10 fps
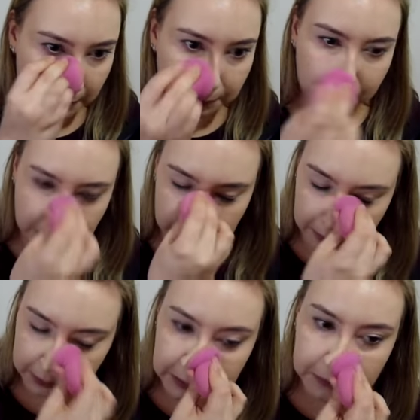When I
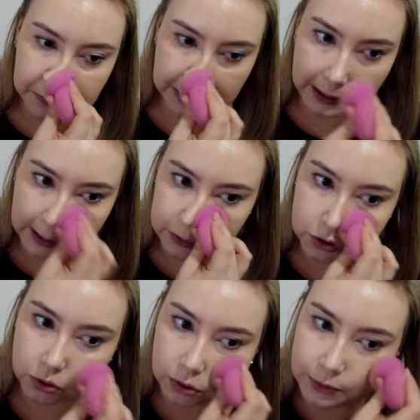was
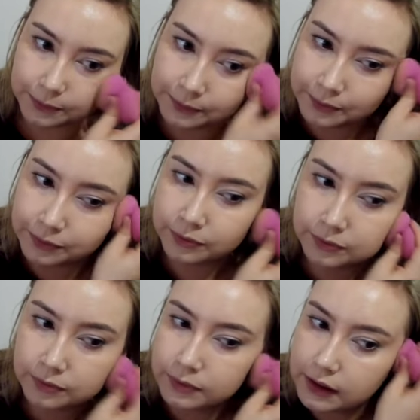casual
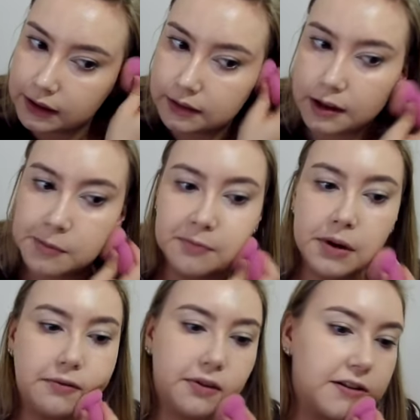in some of my
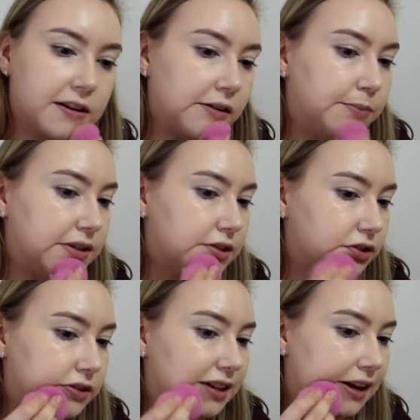retail
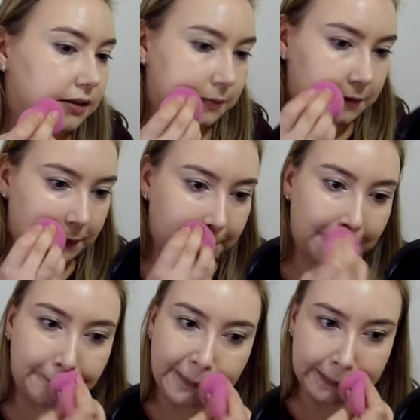positions, there were
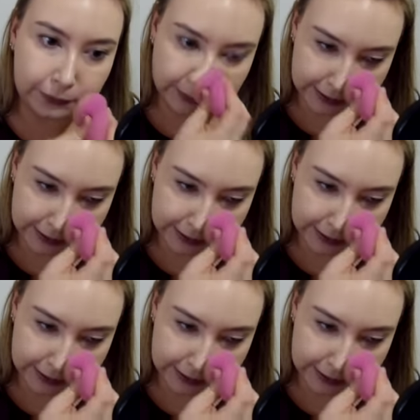weeks when I